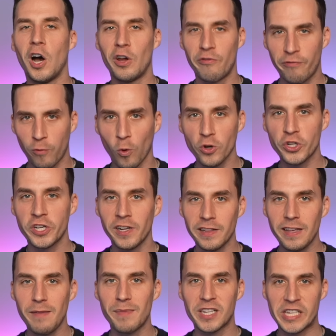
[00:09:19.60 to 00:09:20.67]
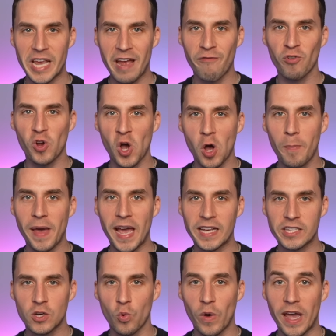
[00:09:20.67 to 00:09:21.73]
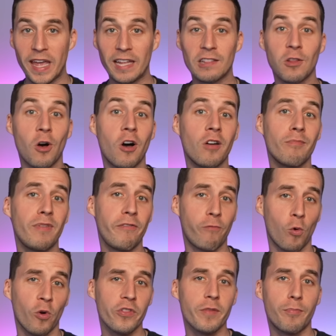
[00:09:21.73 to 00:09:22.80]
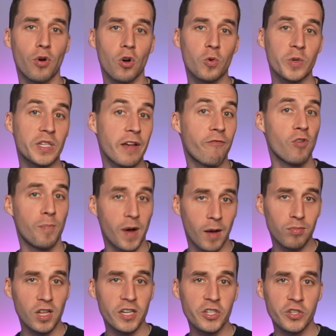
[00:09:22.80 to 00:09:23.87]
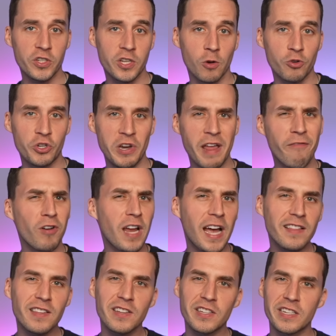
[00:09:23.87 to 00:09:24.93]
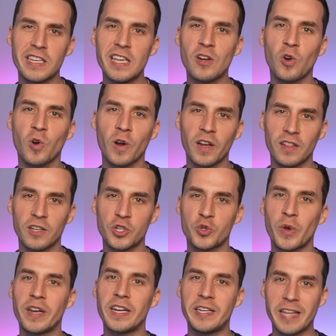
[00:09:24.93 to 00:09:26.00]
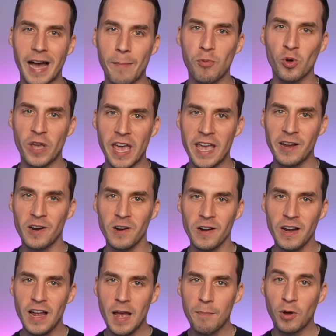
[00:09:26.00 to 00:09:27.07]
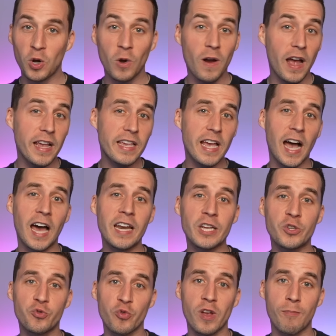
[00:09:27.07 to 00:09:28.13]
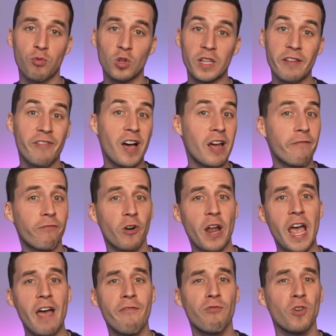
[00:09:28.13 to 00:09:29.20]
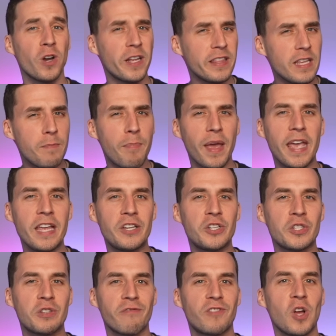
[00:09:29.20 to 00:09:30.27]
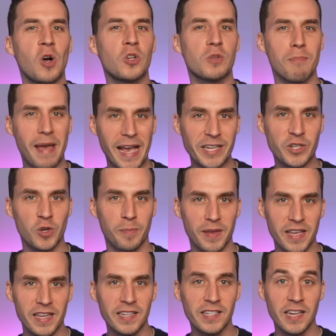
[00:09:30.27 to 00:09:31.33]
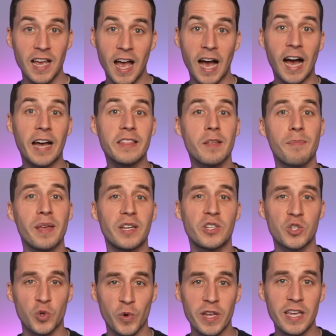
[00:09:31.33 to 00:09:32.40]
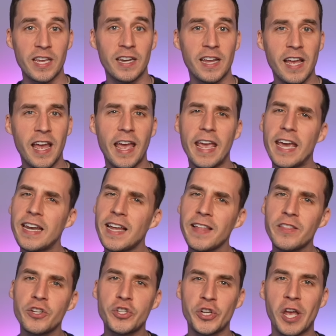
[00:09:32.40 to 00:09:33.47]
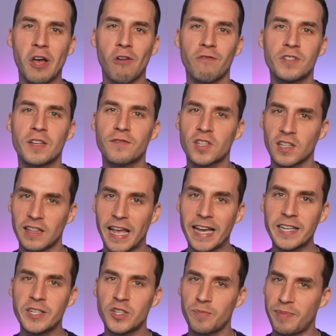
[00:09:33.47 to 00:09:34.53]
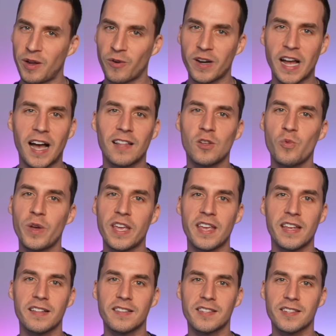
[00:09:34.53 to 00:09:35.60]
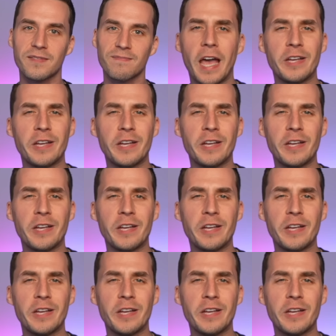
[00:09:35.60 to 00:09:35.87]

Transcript: Unfortunately, Miss Havergal passed away long before the book was ever published, so she never got to see her illustrated doppelganger, but her iconic drip will live on forever in the pages of Dahl's masterpiece, on the big screen, and on the shelves of select Spirit Halloweens.